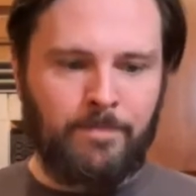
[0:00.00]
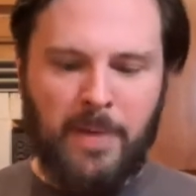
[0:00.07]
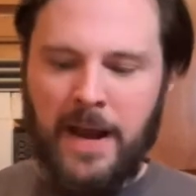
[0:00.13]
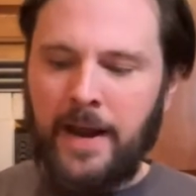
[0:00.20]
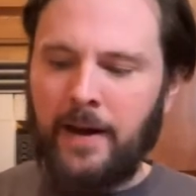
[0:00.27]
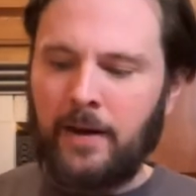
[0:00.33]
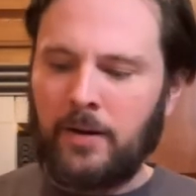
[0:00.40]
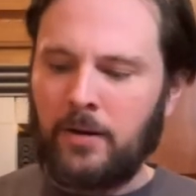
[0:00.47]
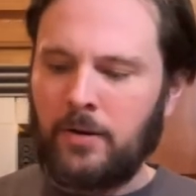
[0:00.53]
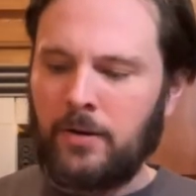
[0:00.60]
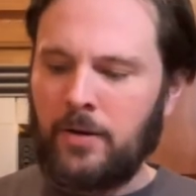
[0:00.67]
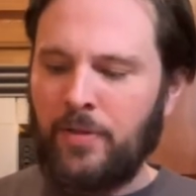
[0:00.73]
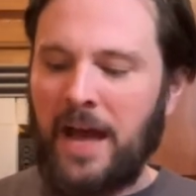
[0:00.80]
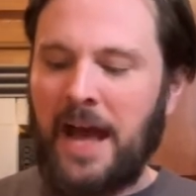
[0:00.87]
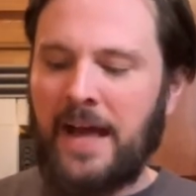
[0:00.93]

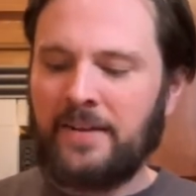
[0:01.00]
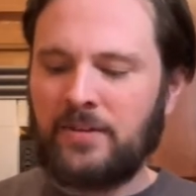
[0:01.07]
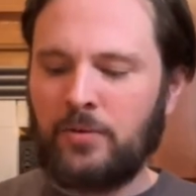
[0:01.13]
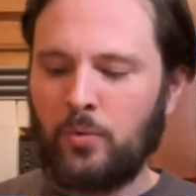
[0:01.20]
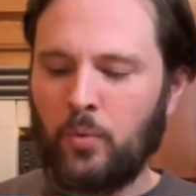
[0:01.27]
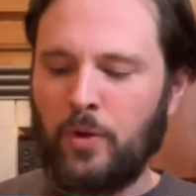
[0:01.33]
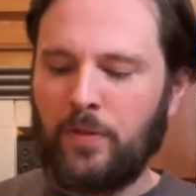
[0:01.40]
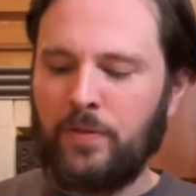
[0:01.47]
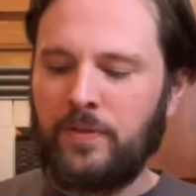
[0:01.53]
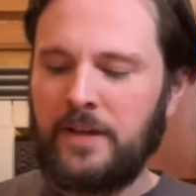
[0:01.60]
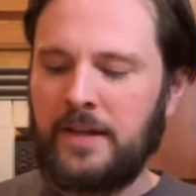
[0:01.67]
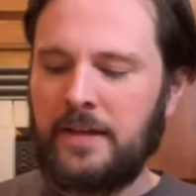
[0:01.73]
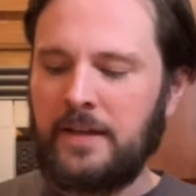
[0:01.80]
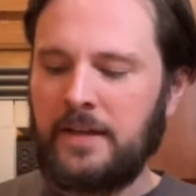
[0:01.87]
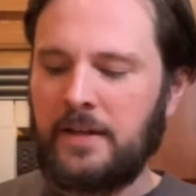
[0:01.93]
pair that with
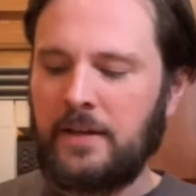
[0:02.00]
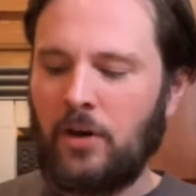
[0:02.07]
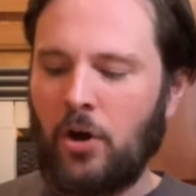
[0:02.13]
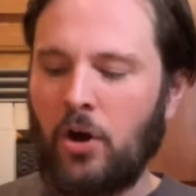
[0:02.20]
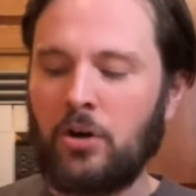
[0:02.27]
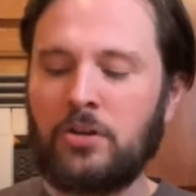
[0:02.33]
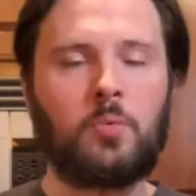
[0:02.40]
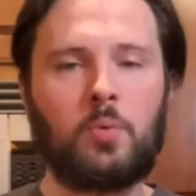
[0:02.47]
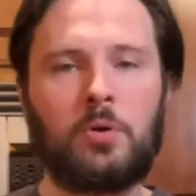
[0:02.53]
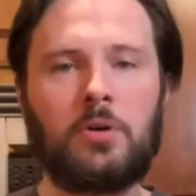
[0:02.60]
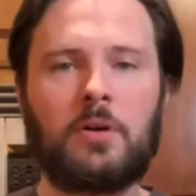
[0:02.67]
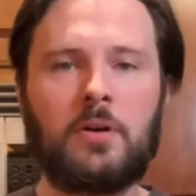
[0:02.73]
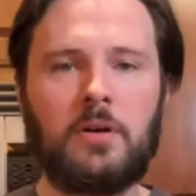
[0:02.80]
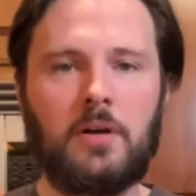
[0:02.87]
the artwork